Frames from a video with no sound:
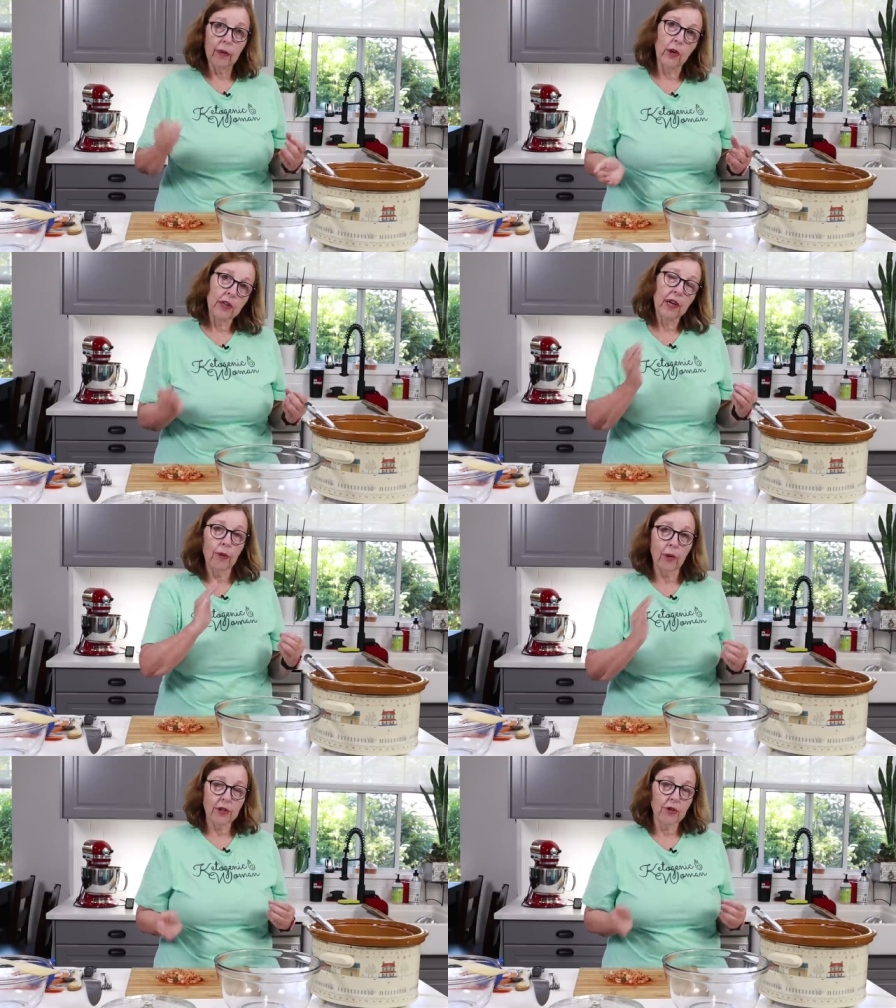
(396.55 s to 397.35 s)
want,
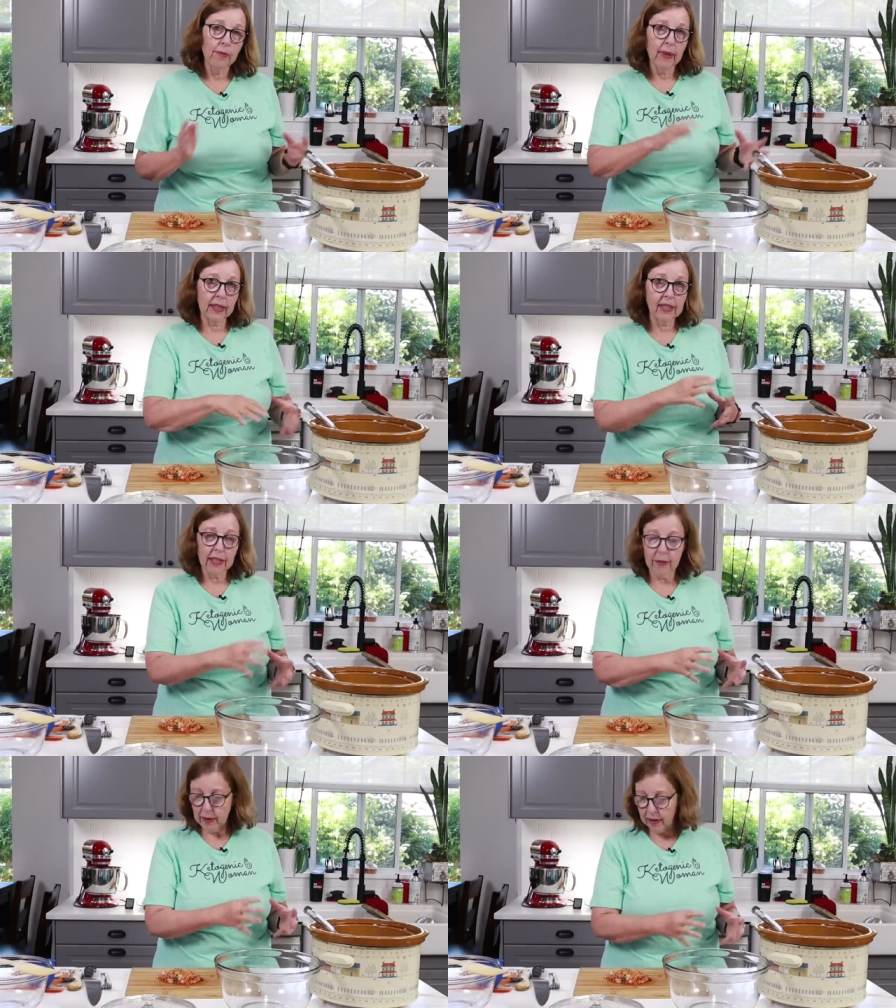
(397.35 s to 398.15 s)
I want to mix
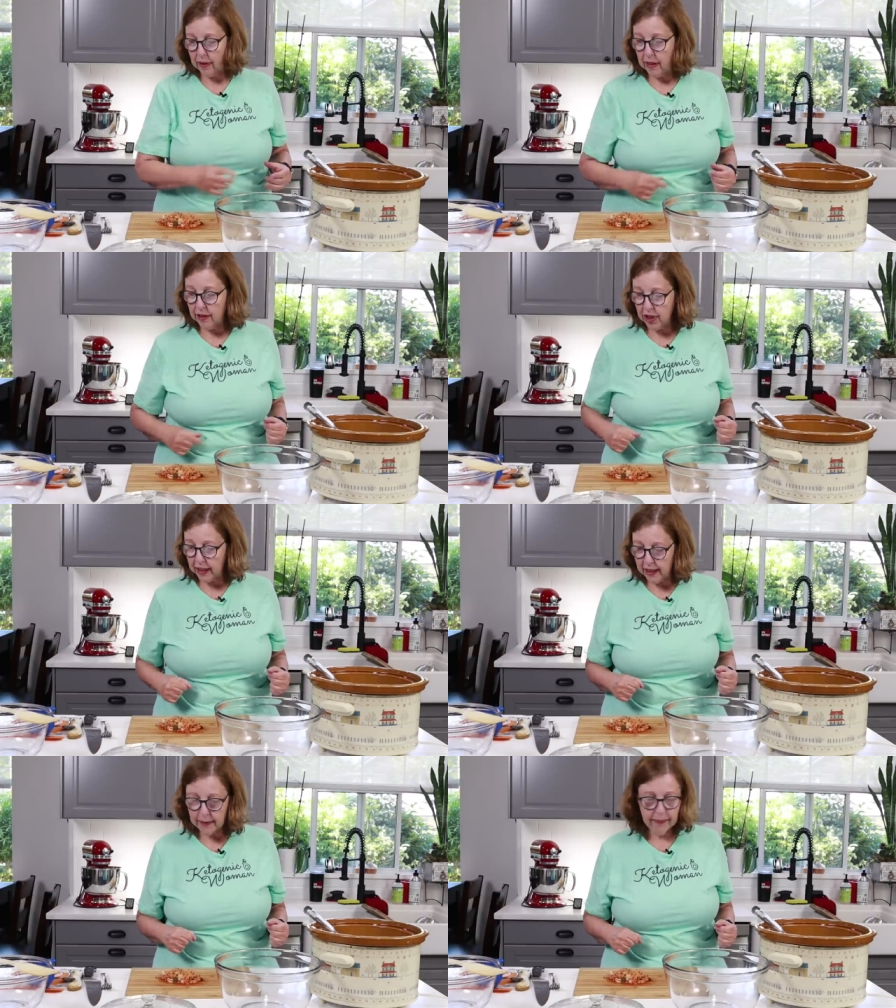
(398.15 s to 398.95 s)
it with the
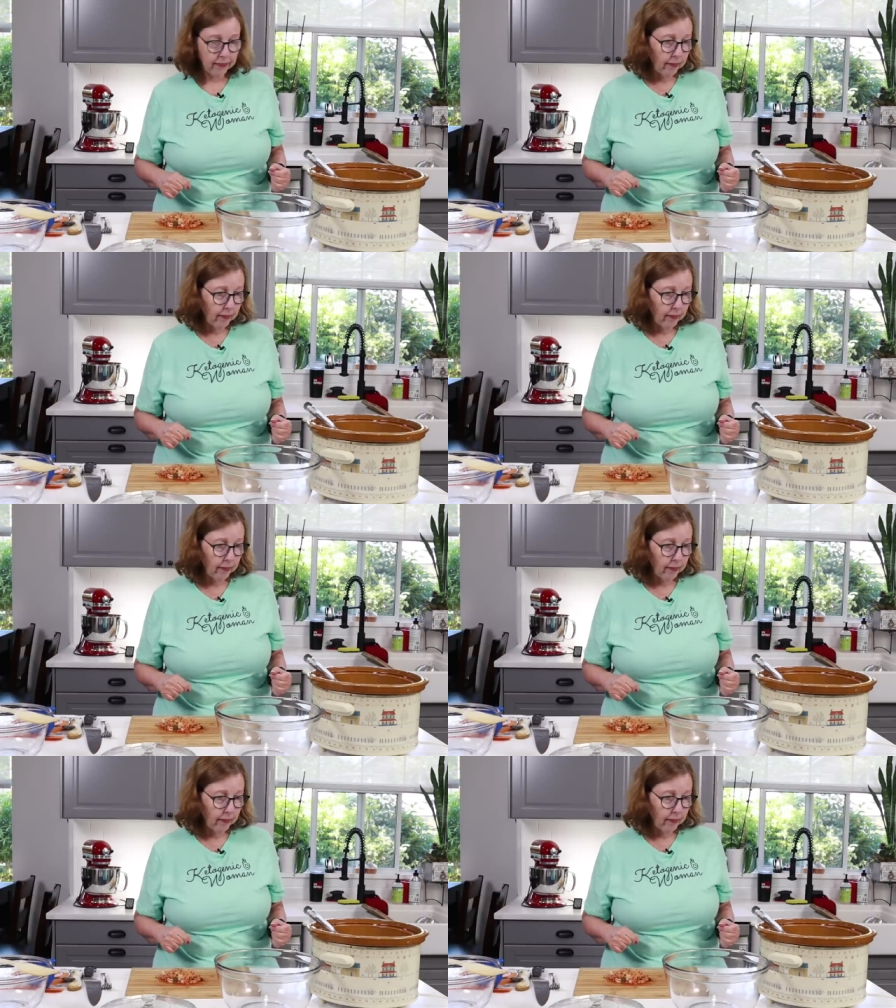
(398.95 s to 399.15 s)
chicken.